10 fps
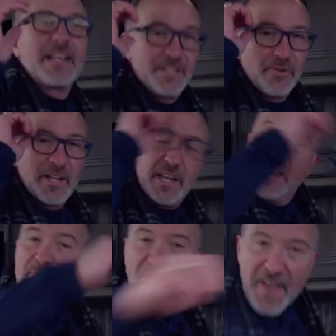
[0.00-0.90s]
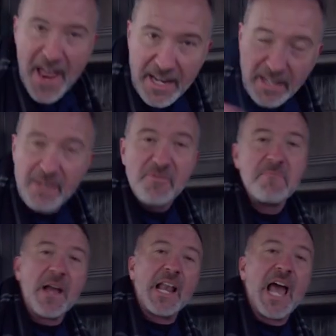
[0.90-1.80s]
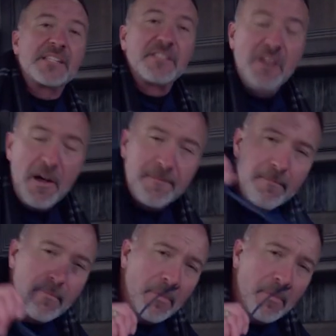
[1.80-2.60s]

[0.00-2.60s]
I do it emphatically with my glasses off,